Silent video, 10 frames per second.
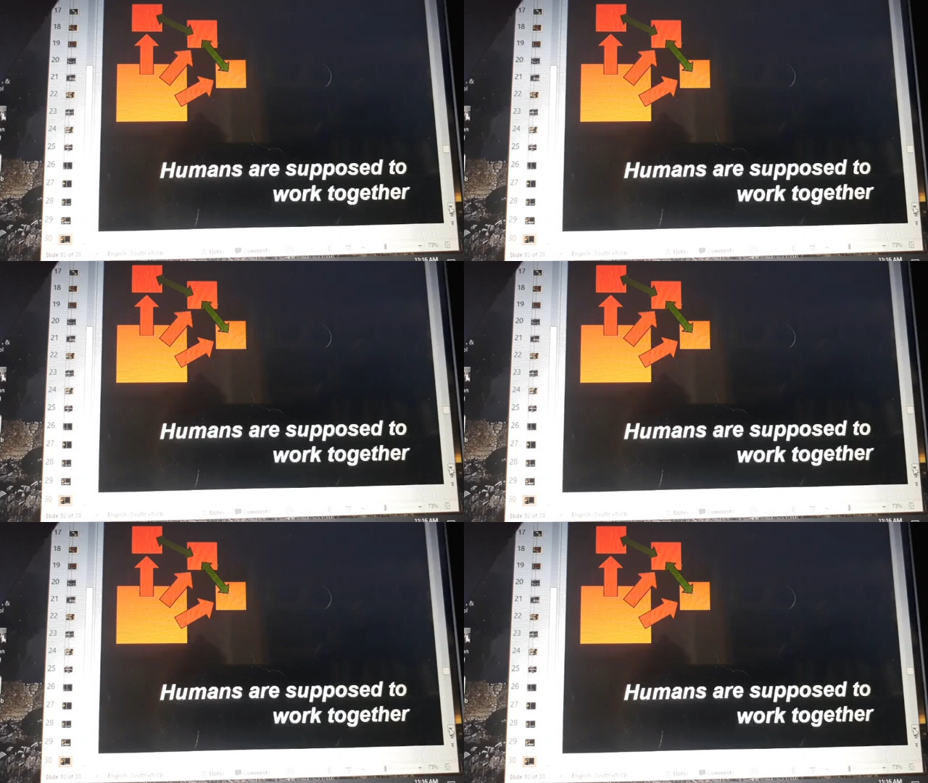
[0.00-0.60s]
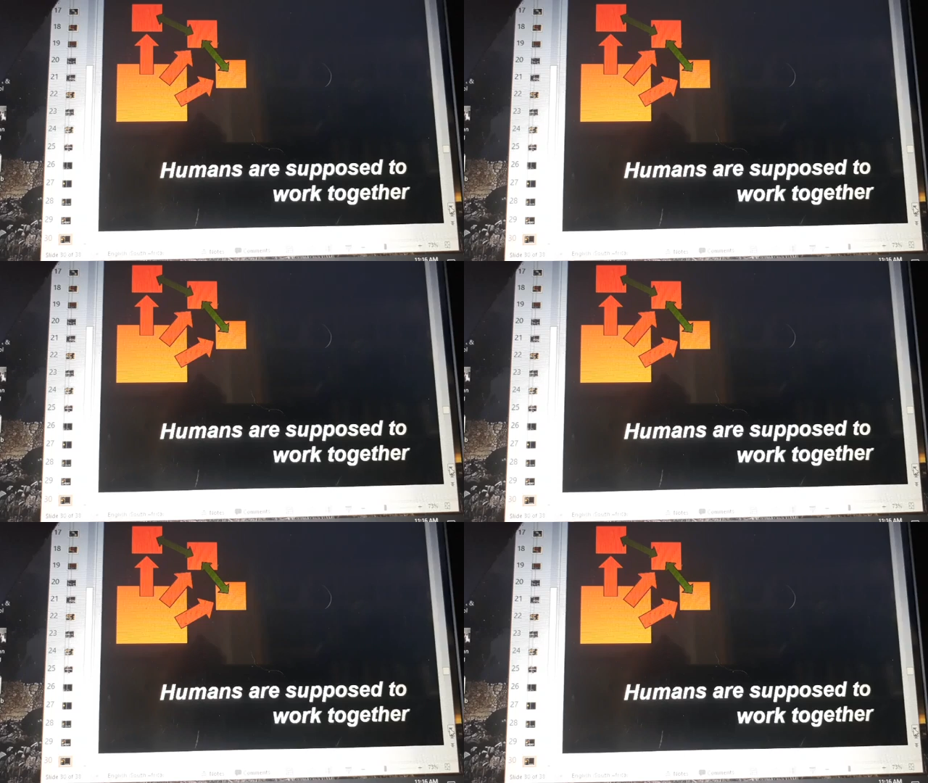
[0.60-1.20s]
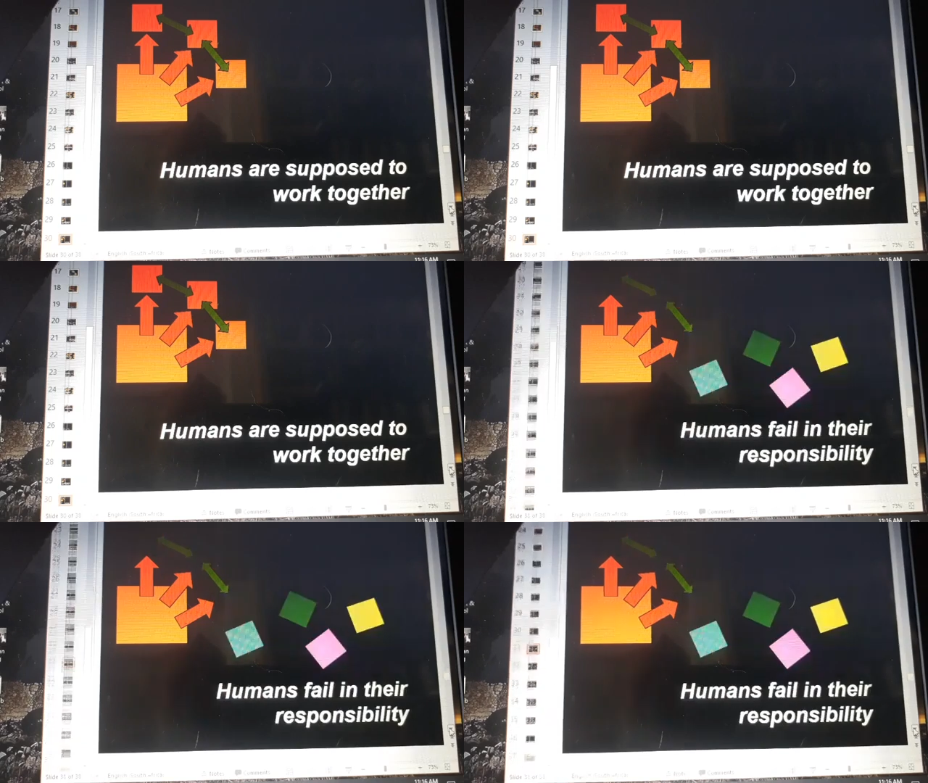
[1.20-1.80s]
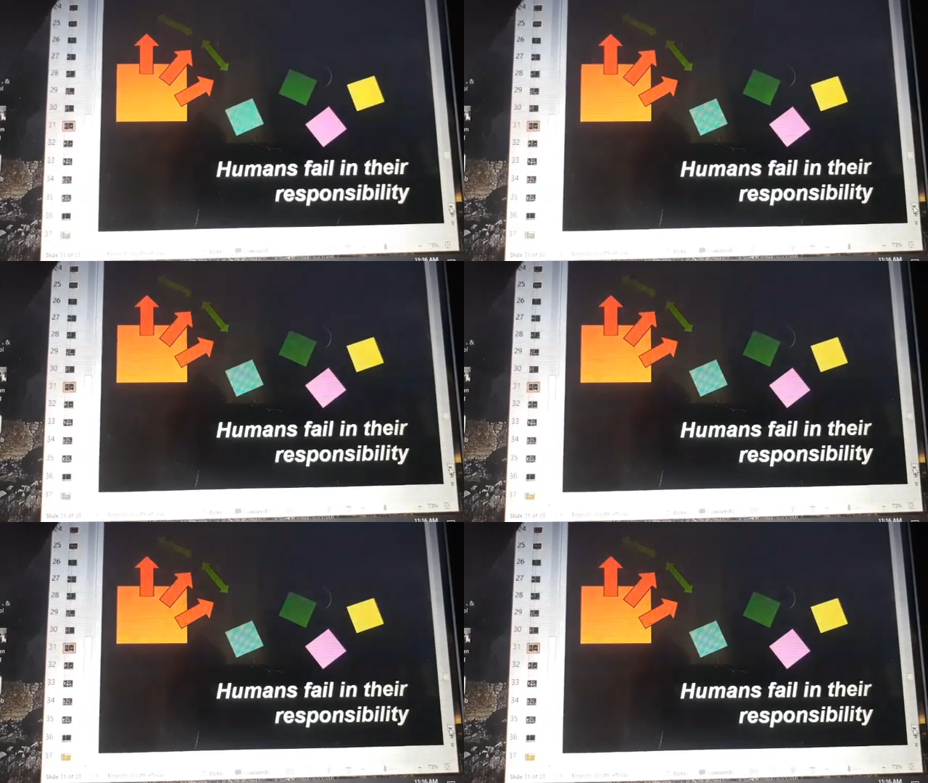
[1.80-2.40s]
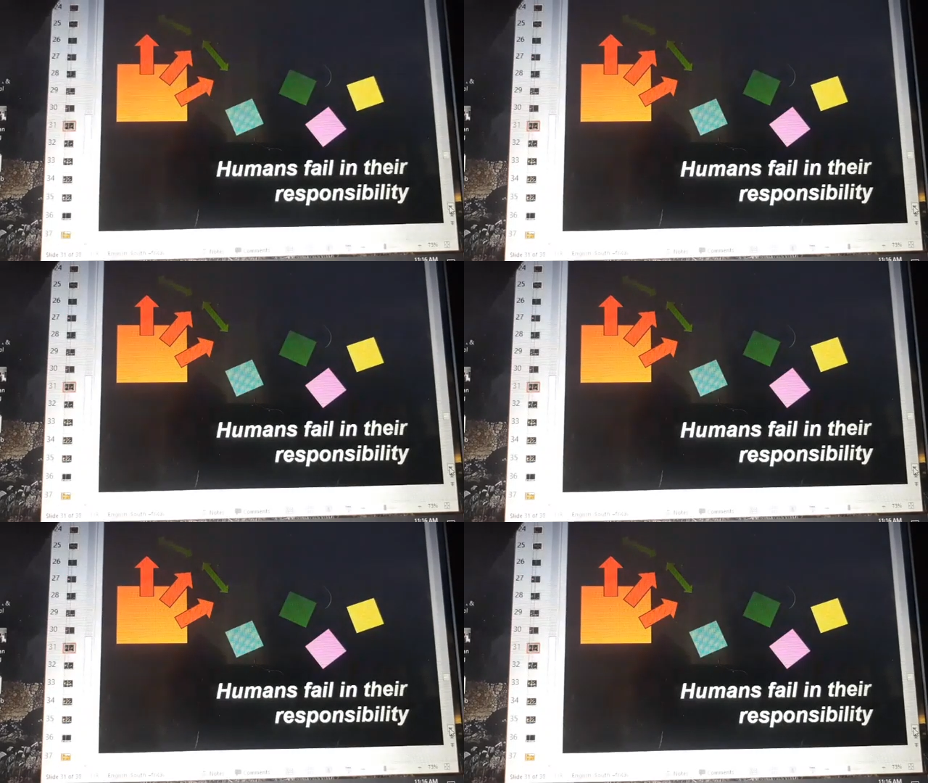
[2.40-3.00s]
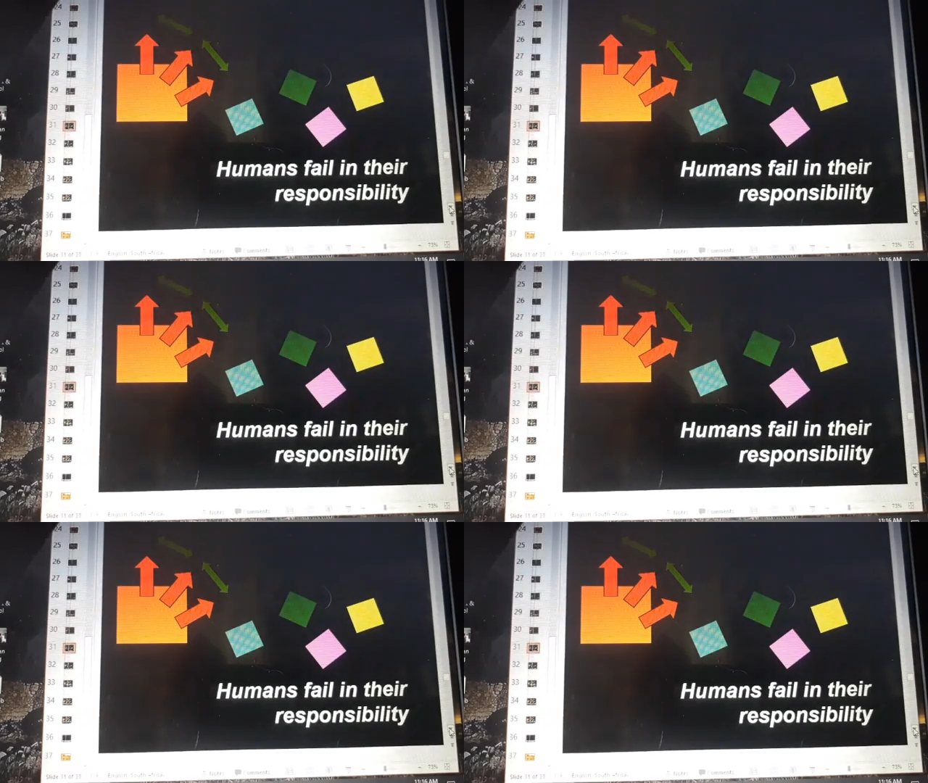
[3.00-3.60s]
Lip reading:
No face is visible, so there are no lips to read.